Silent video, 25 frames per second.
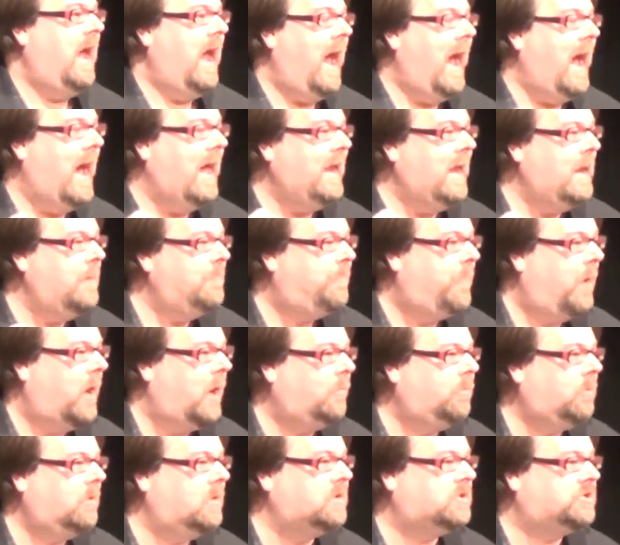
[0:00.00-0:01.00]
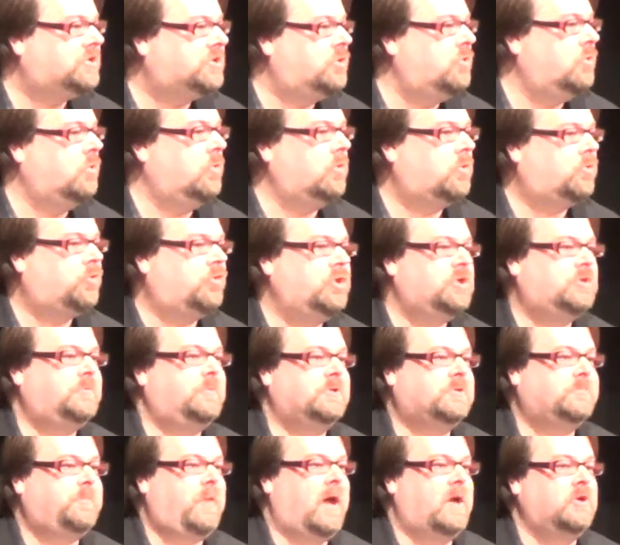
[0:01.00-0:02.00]
at a public school
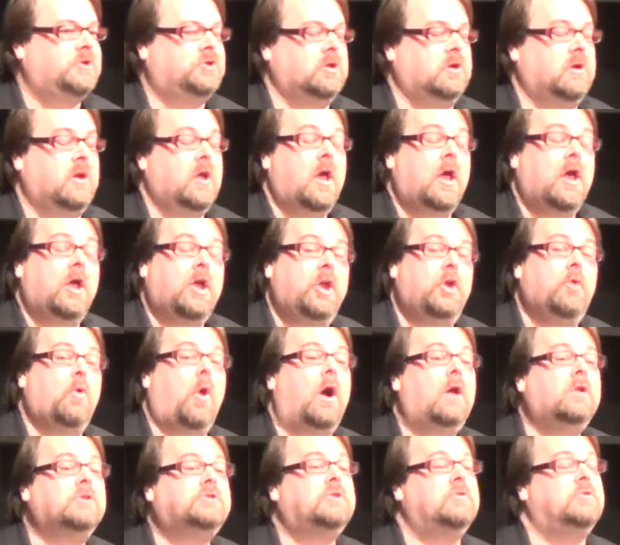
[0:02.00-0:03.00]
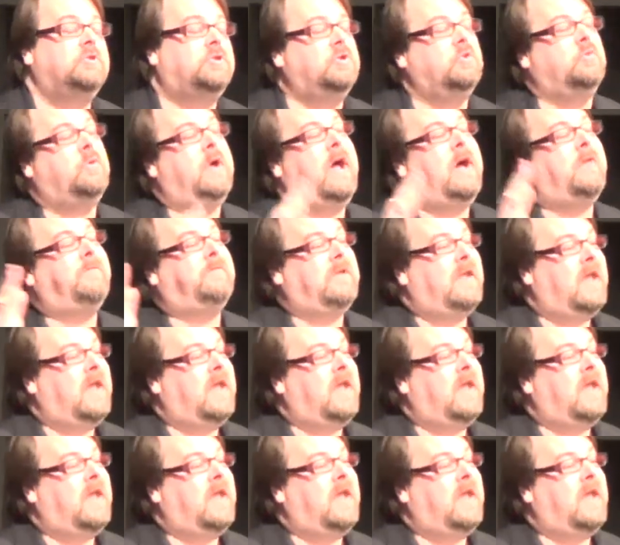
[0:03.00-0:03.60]
Christmas pageant. You also do have